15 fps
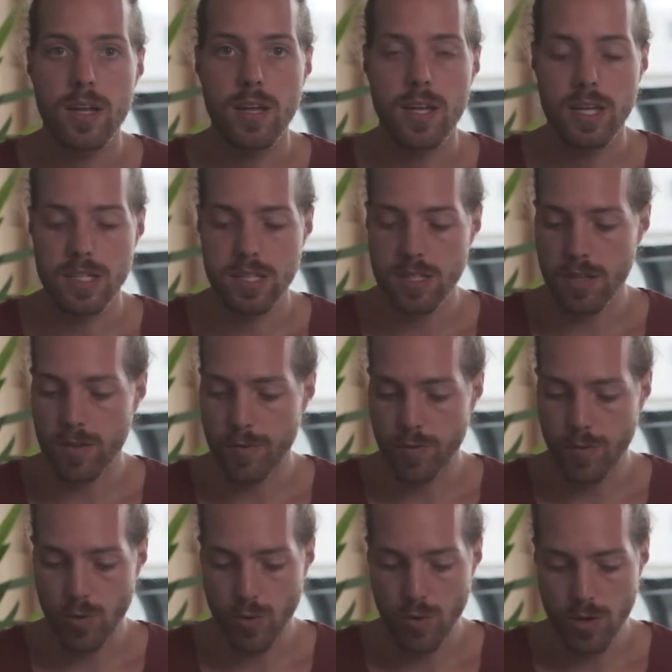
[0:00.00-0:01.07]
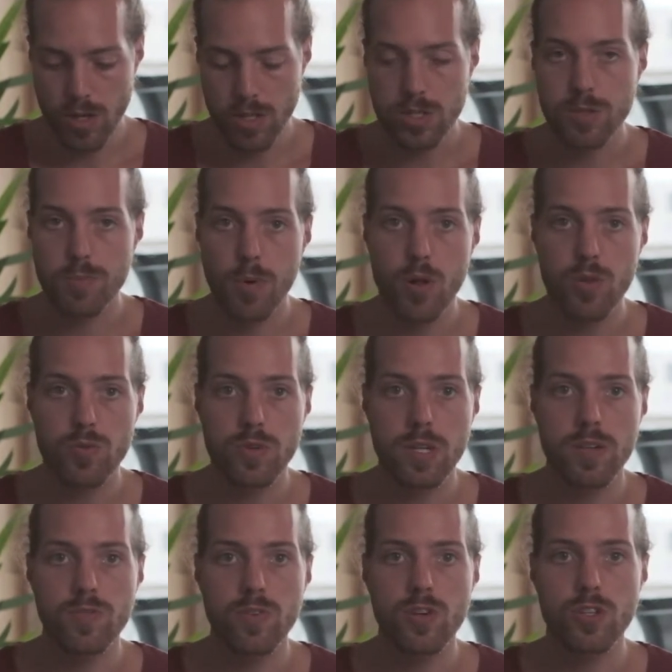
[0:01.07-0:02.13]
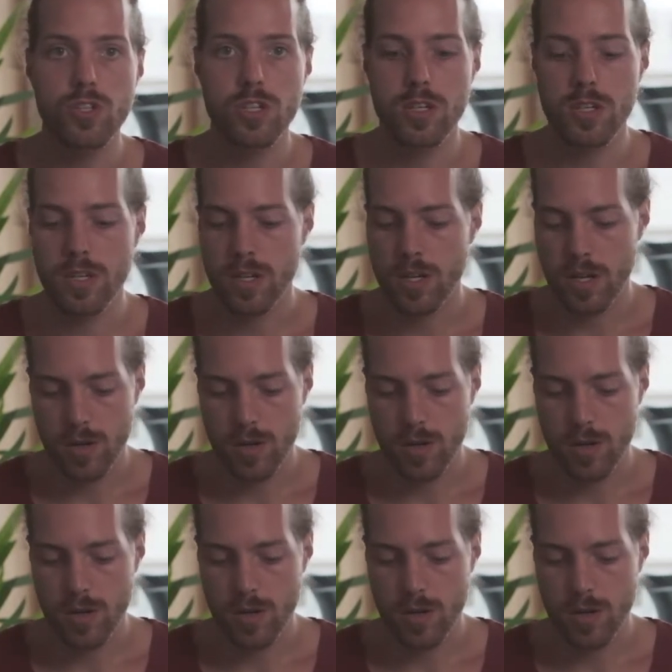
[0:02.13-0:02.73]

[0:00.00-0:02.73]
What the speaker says: X-T4 small rig version,